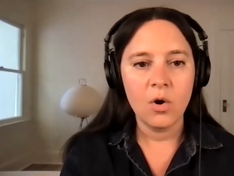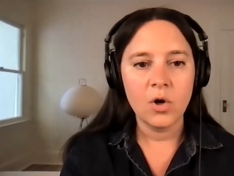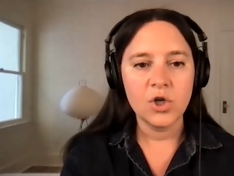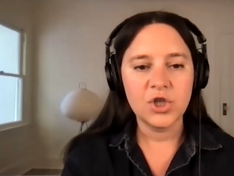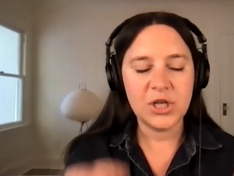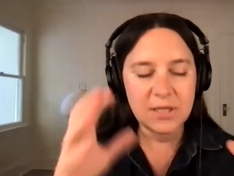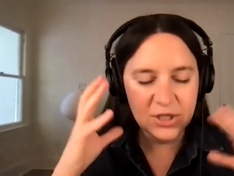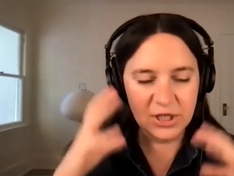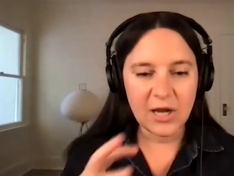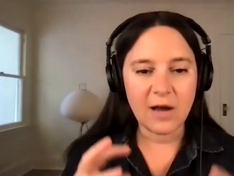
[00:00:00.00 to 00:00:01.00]
she
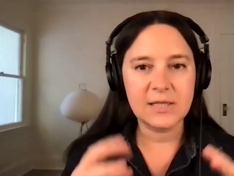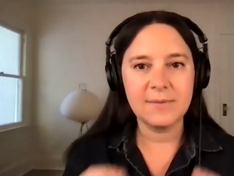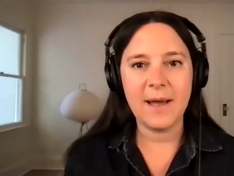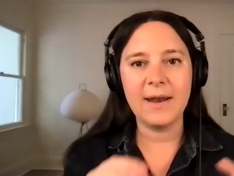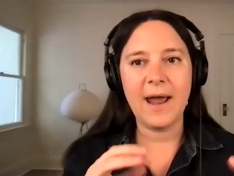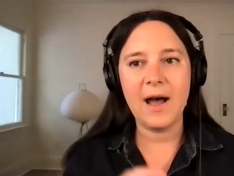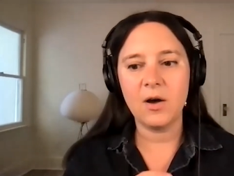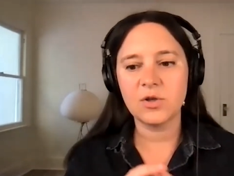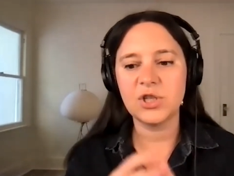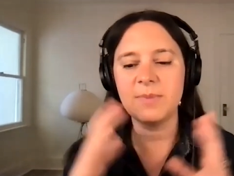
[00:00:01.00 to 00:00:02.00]
she talks about
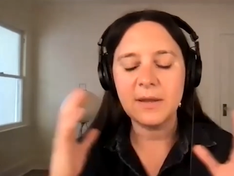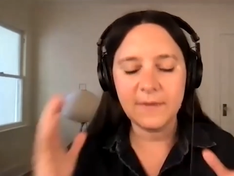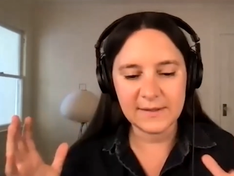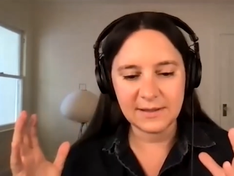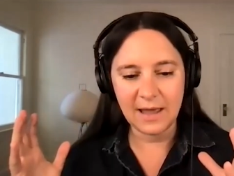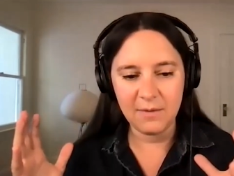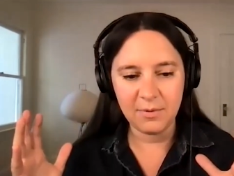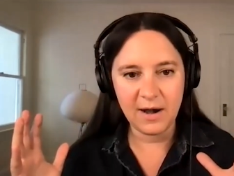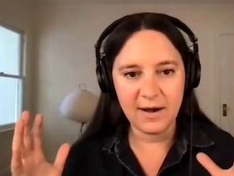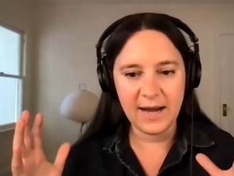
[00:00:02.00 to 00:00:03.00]
how she built this
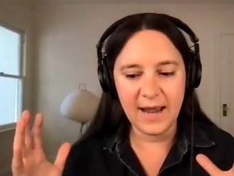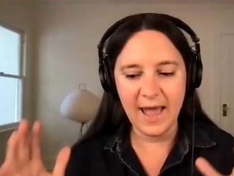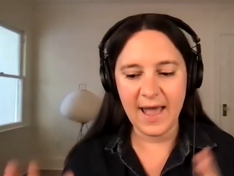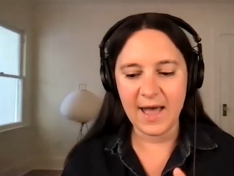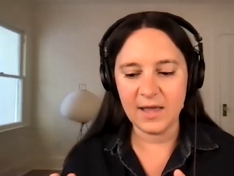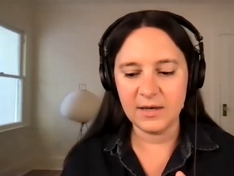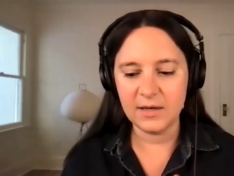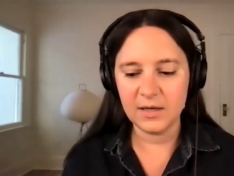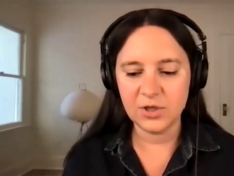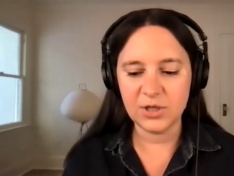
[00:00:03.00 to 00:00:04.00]
library
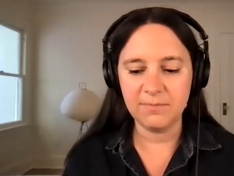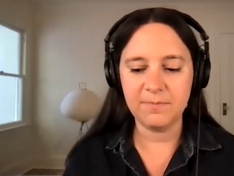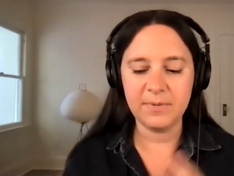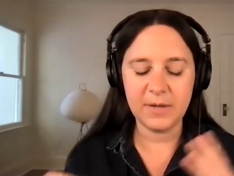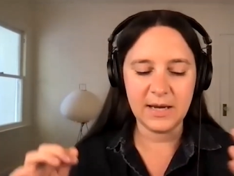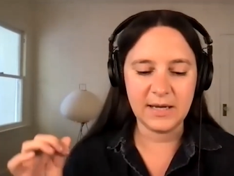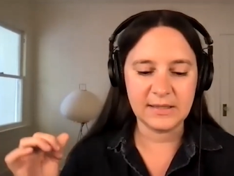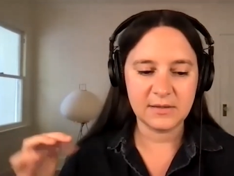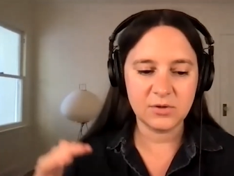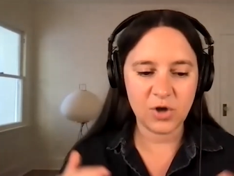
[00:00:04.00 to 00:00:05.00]
and she
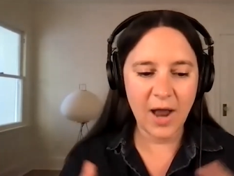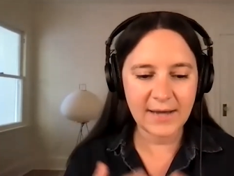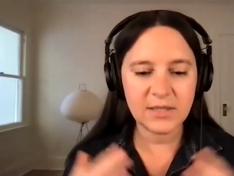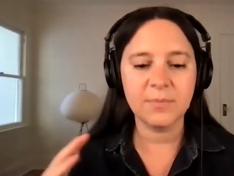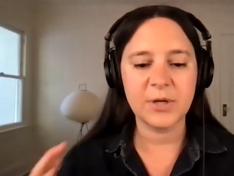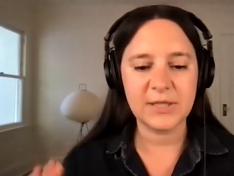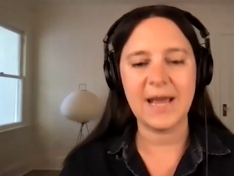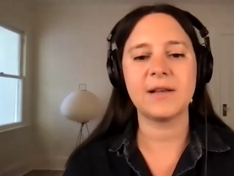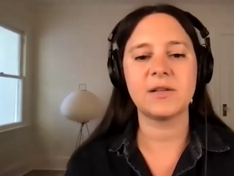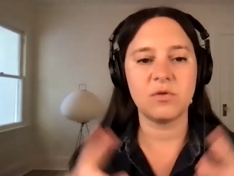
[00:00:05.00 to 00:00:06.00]
is trying to
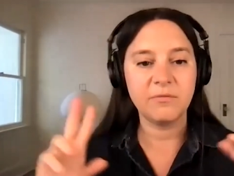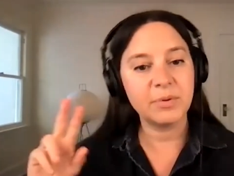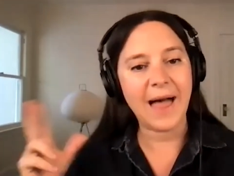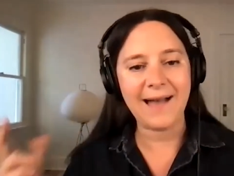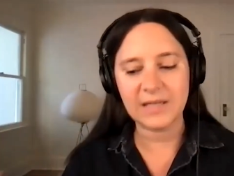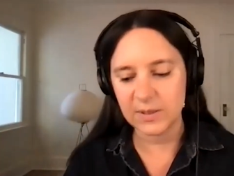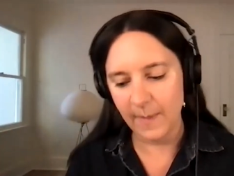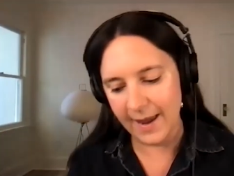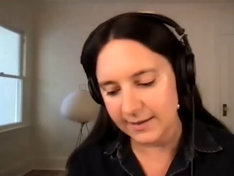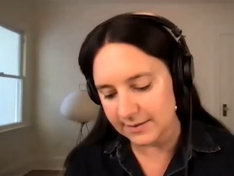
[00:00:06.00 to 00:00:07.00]
protect sort of black
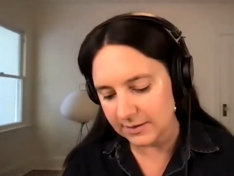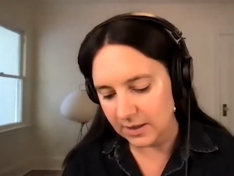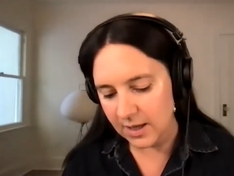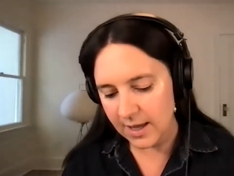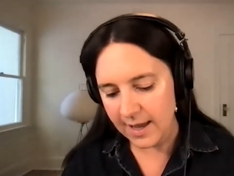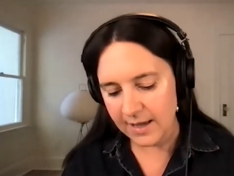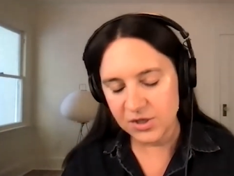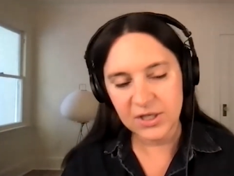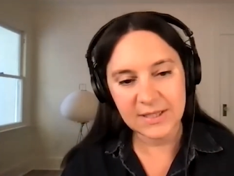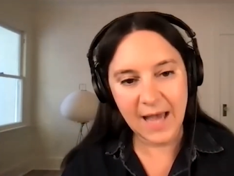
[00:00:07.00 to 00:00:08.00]
space
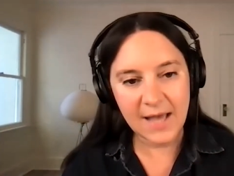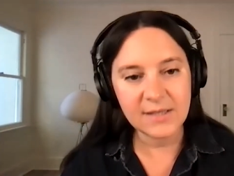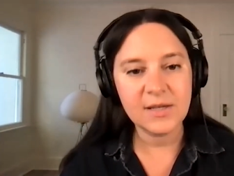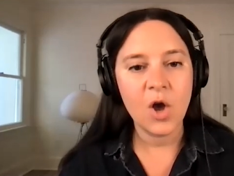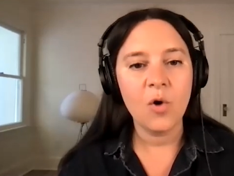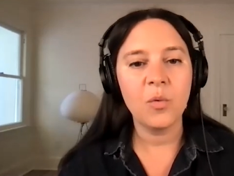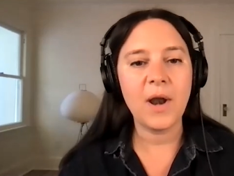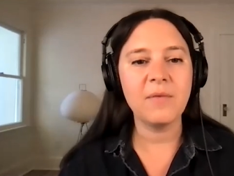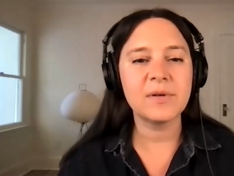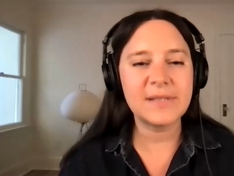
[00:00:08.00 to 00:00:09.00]
and she says
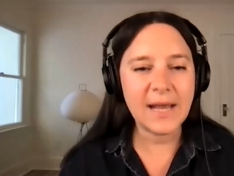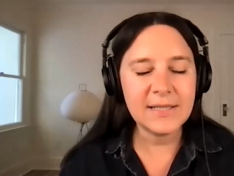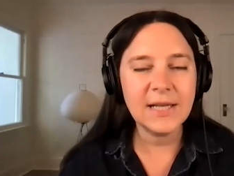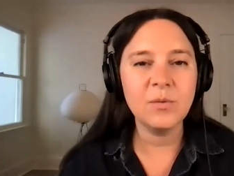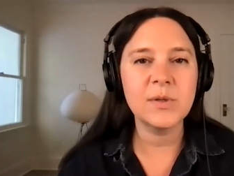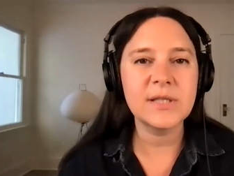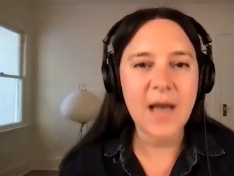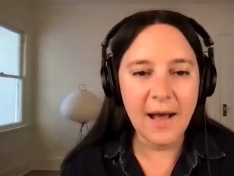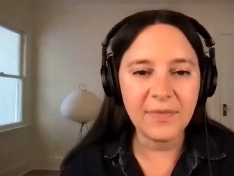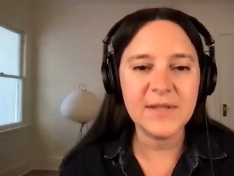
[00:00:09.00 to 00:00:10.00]
what i resented was
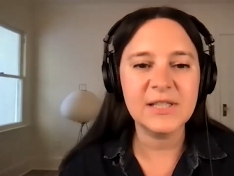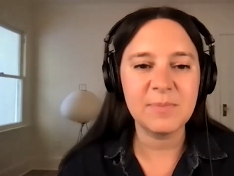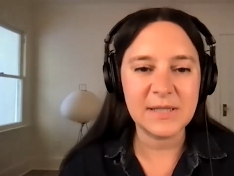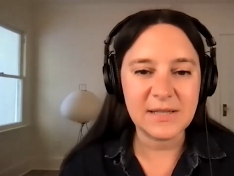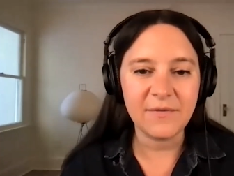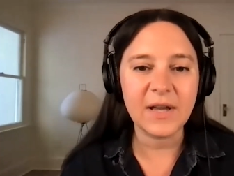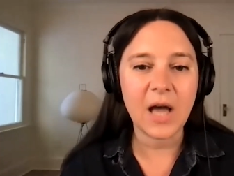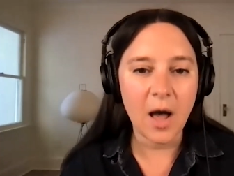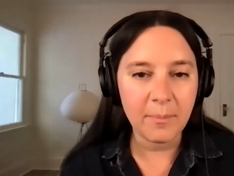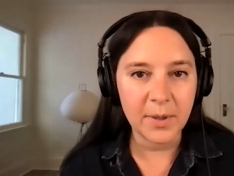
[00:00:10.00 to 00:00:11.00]
not the
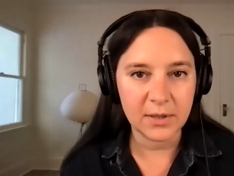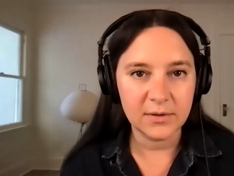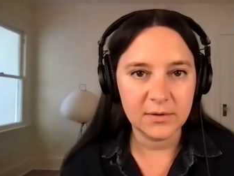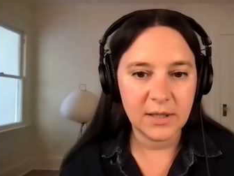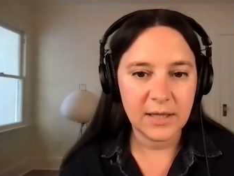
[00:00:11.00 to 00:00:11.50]
specific couple